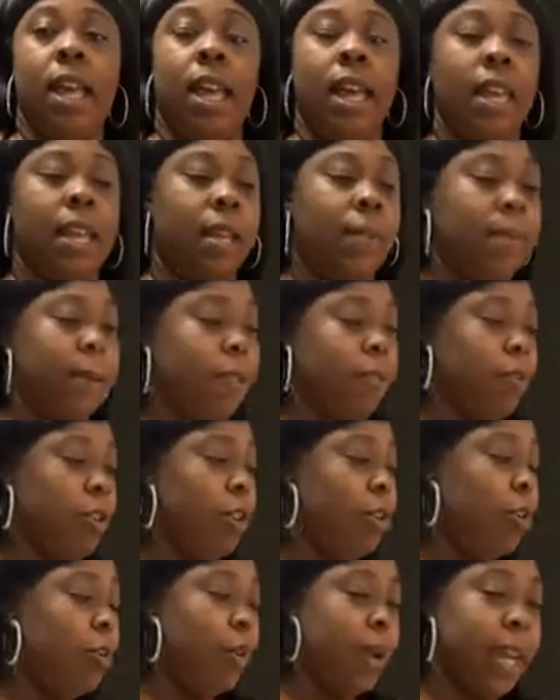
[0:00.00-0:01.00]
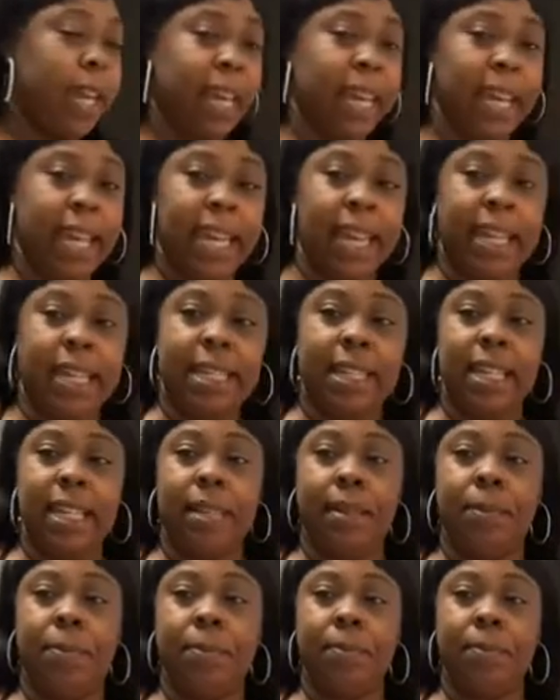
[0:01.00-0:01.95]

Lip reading: and it'll be real quick and easy.